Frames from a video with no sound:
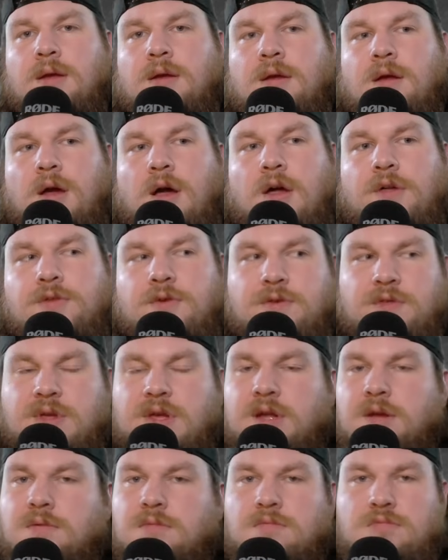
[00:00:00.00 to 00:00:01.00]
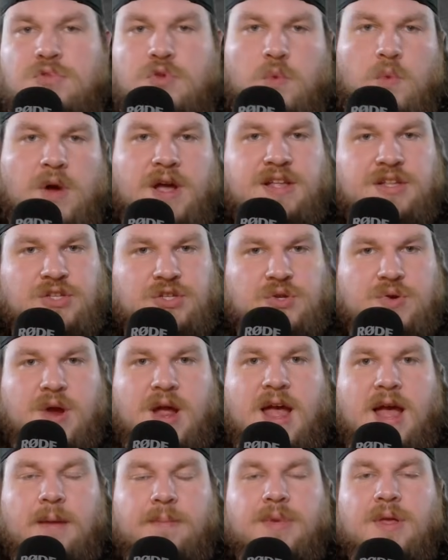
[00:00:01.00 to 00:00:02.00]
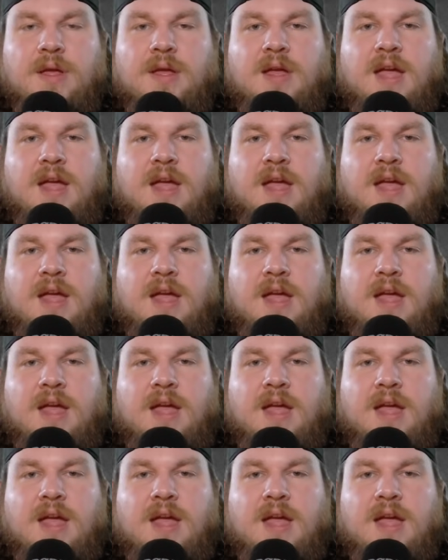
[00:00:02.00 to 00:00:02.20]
other than the white strap.